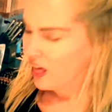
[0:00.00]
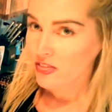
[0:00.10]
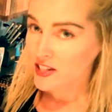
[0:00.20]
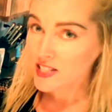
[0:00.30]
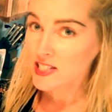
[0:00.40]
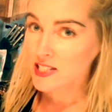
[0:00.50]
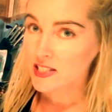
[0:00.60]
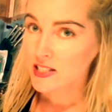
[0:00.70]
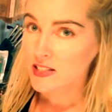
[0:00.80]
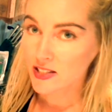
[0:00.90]
this
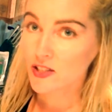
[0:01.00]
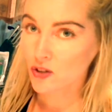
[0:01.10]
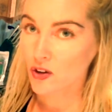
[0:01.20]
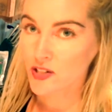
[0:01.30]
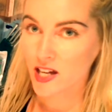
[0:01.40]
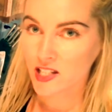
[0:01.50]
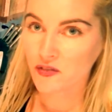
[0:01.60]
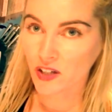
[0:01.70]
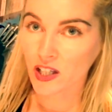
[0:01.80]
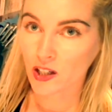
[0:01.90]
does not taste
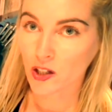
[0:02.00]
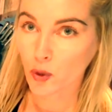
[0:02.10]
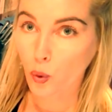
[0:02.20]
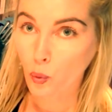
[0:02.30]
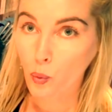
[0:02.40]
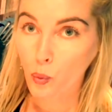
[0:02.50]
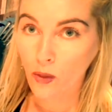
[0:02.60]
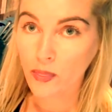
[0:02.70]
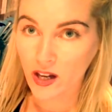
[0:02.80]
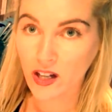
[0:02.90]
vegan,
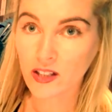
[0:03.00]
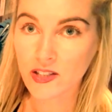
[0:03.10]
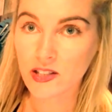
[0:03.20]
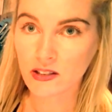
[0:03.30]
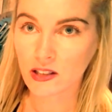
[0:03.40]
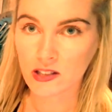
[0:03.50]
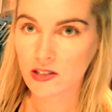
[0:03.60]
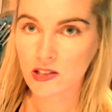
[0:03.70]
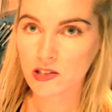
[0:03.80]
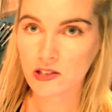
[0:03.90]
what the hell is in this?
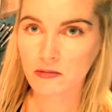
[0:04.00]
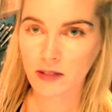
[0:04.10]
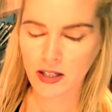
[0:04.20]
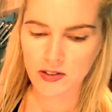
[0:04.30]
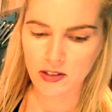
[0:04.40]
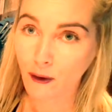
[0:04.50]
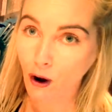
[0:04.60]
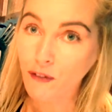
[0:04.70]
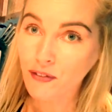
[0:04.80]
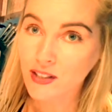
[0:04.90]
This is amazing.
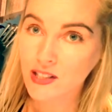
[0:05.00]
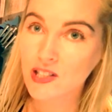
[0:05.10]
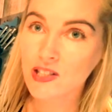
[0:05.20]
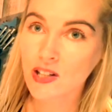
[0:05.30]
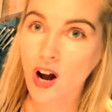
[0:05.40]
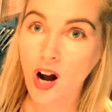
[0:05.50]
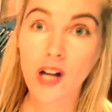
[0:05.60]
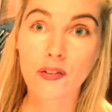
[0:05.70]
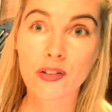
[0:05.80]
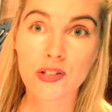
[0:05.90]
Often it's
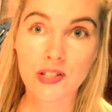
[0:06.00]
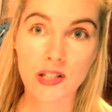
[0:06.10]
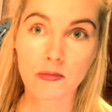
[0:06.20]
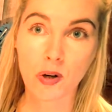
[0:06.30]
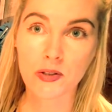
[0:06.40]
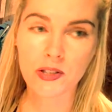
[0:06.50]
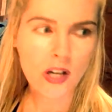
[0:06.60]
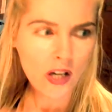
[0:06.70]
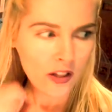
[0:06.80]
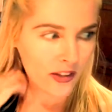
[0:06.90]
Irish sea moss.
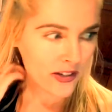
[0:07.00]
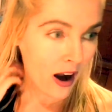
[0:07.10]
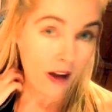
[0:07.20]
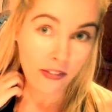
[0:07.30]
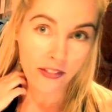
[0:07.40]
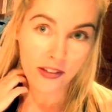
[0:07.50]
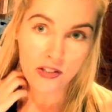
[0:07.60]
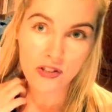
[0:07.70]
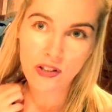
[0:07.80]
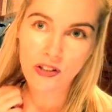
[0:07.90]
There are other
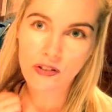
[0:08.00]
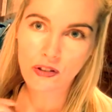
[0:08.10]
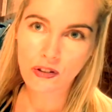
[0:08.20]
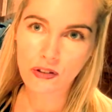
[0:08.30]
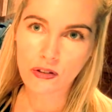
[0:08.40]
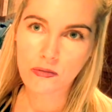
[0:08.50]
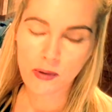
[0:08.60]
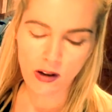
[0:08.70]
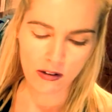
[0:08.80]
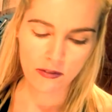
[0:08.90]
things you can do,
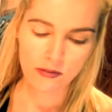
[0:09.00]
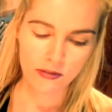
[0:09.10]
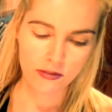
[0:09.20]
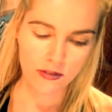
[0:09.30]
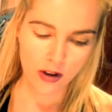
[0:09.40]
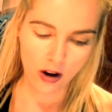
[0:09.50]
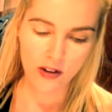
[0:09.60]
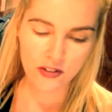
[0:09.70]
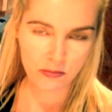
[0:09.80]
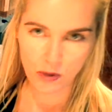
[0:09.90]
but
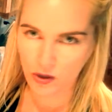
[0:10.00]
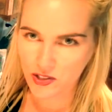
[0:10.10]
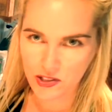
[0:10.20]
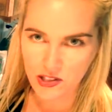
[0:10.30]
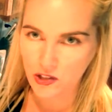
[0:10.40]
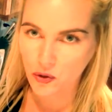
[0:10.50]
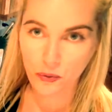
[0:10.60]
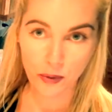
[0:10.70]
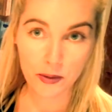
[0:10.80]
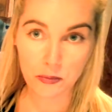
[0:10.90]
Irish moss is
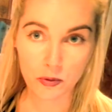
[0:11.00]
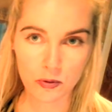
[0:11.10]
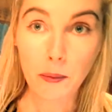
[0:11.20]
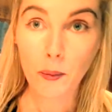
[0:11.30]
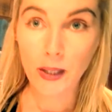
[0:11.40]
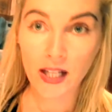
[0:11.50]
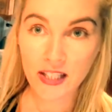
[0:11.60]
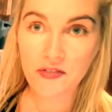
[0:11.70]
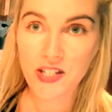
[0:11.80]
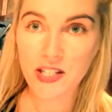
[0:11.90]
incredible. When I
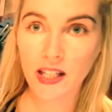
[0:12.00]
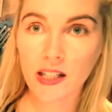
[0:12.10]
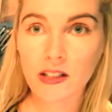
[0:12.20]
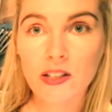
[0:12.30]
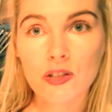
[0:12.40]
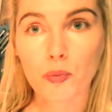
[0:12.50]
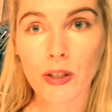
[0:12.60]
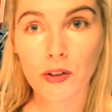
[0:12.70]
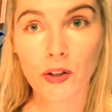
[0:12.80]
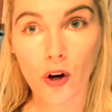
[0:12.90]
lived in England, we
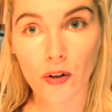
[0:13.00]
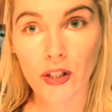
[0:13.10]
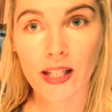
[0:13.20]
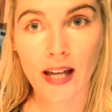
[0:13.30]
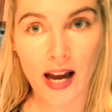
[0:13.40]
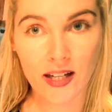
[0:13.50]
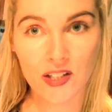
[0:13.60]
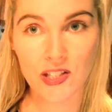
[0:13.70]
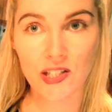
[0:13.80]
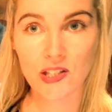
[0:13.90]
could only get
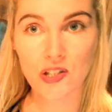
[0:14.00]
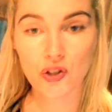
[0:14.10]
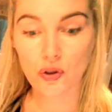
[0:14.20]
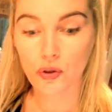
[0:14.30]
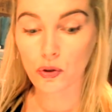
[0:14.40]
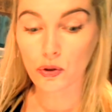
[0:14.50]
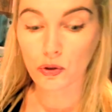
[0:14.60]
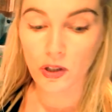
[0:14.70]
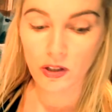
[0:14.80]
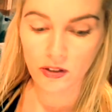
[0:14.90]
access
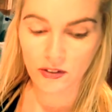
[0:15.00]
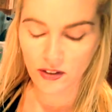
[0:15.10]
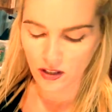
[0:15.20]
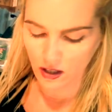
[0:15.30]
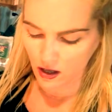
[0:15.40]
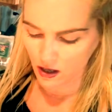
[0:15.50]
to the